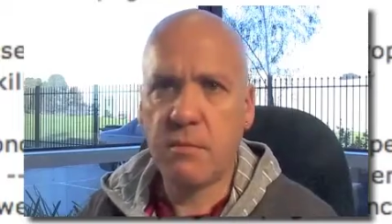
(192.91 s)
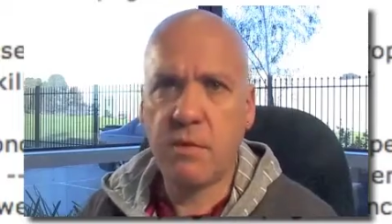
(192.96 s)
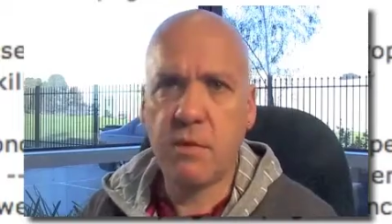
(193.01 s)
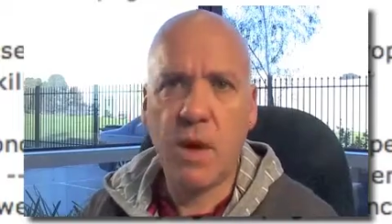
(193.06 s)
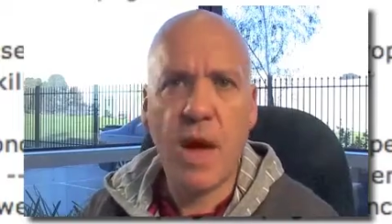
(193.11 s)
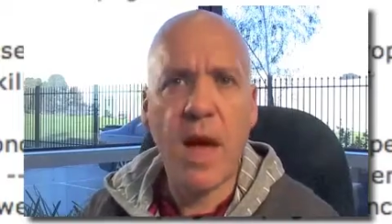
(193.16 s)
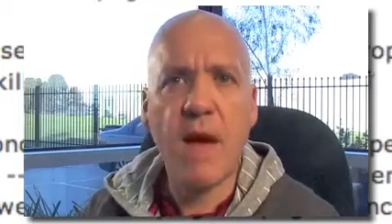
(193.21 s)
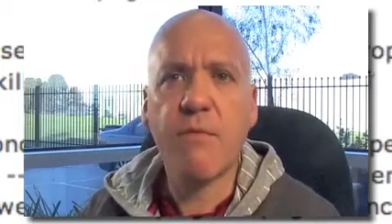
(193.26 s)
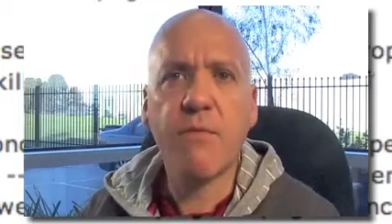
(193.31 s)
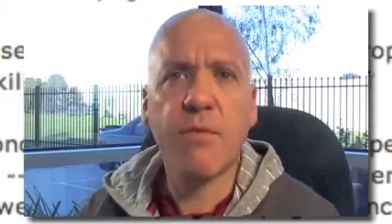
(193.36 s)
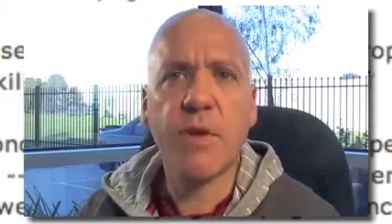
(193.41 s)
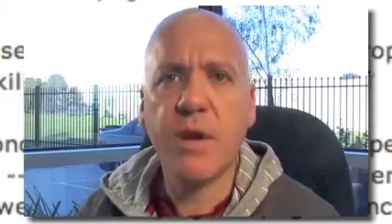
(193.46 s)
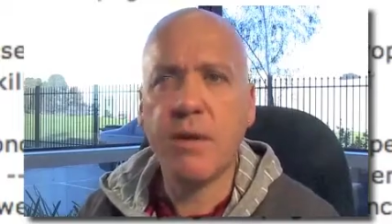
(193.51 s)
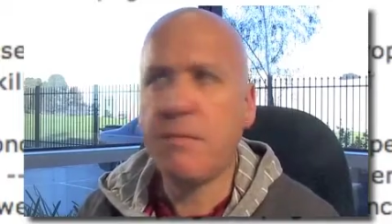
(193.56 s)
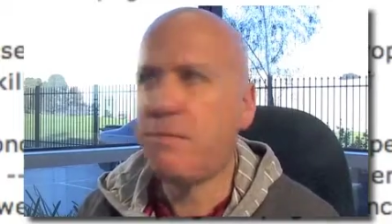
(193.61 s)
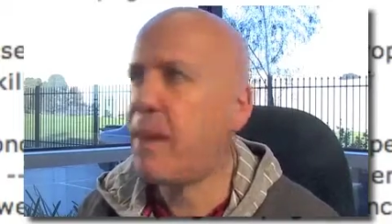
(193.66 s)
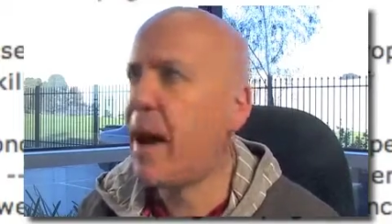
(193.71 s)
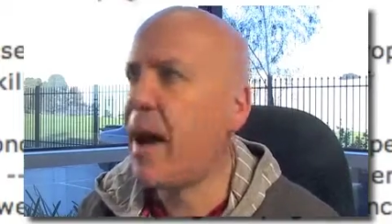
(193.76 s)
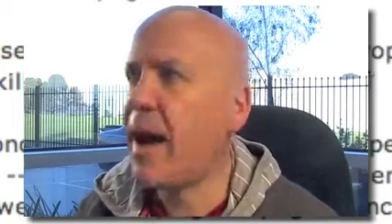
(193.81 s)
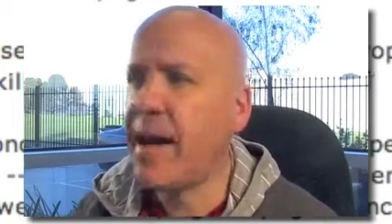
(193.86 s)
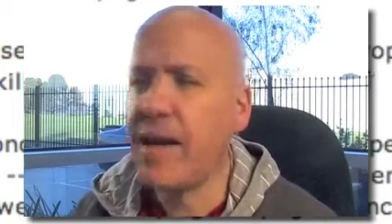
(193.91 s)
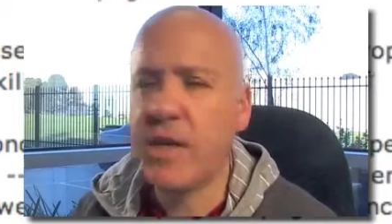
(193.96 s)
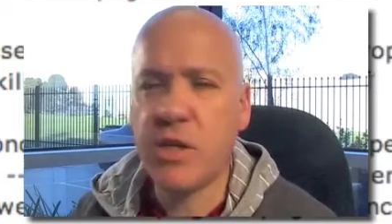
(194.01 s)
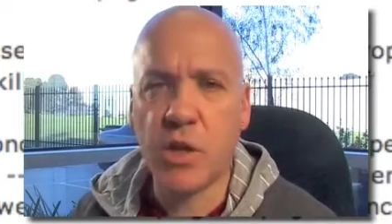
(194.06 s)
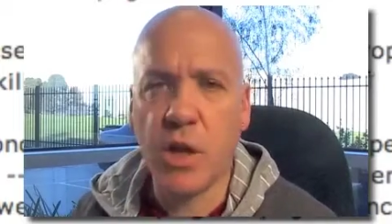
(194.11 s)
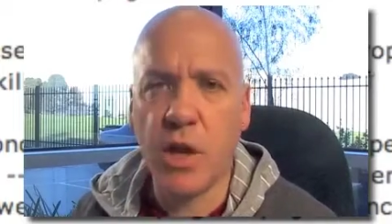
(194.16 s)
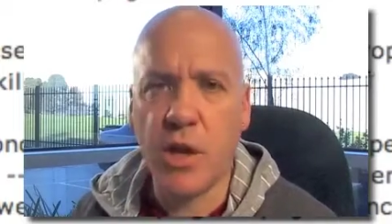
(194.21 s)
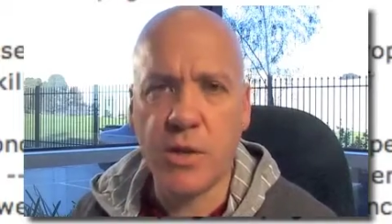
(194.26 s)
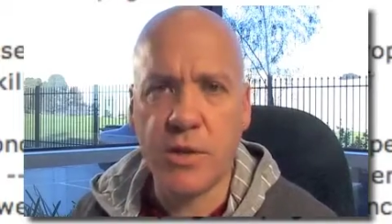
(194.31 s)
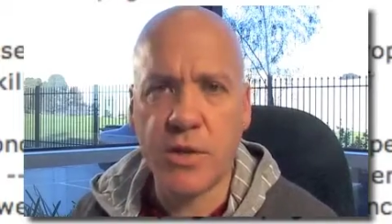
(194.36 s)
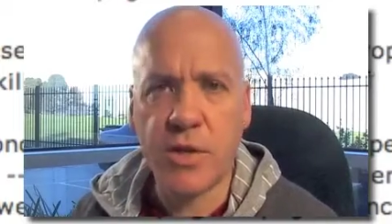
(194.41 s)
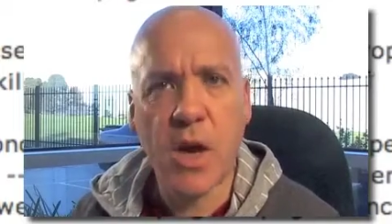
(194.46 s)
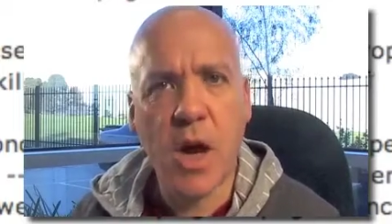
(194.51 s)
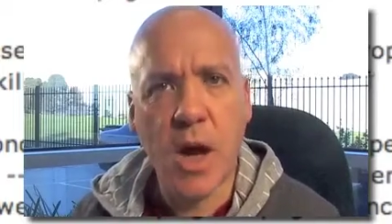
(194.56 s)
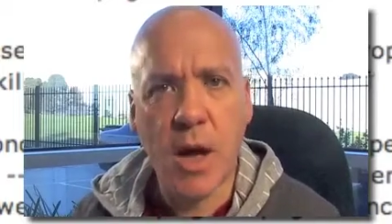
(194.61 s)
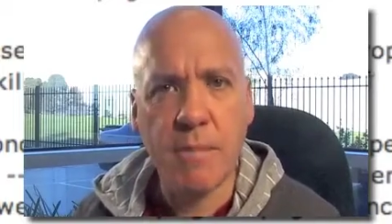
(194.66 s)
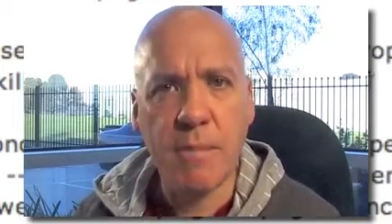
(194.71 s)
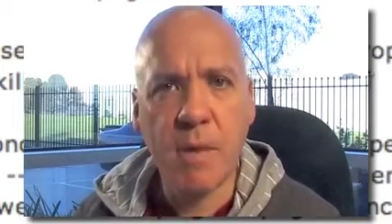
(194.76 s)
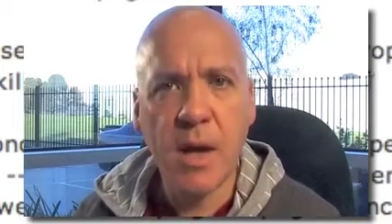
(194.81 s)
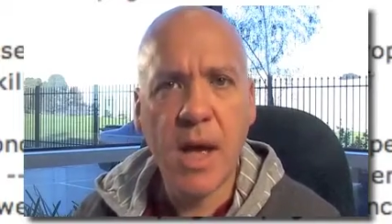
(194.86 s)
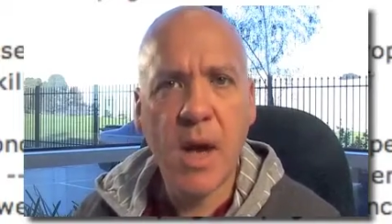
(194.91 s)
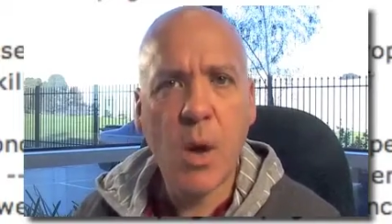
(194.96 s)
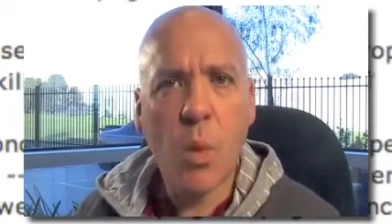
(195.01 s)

to every page load time.